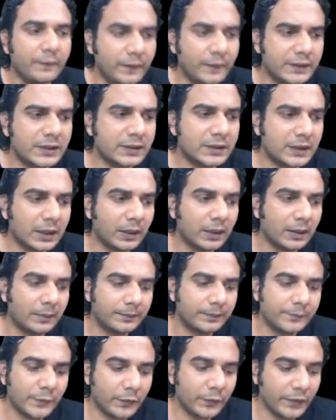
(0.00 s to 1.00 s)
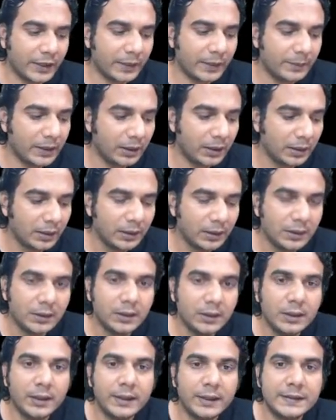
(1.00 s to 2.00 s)
which is a variable,
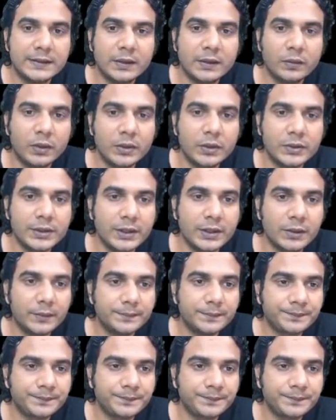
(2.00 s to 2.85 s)
is equal to 0.